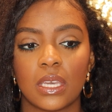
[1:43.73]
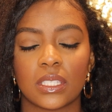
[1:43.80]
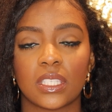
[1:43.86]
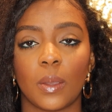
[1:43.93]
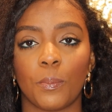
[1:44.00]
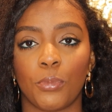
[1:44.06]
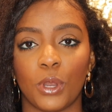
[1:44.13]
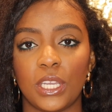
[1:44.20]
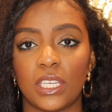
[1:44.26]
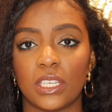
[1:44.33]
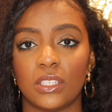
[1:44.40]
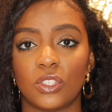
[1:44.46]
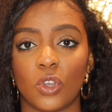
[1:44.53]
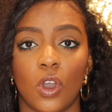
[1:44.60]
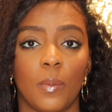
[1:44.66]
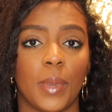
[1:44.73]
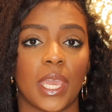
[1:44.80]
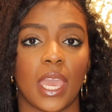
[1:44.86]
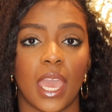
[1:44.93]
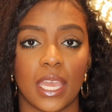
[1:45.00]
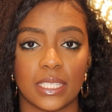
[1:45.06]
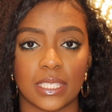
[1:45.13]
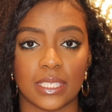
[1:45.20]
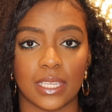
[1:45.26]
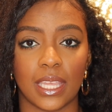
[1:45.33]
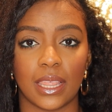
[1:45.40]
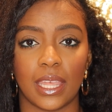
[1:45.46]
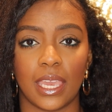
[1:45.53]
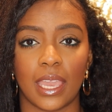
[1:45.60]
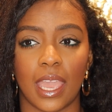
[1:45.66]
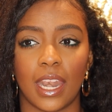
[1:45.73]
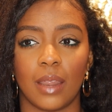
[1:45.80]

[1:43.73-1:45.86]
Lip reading: some breakage on my ends lately,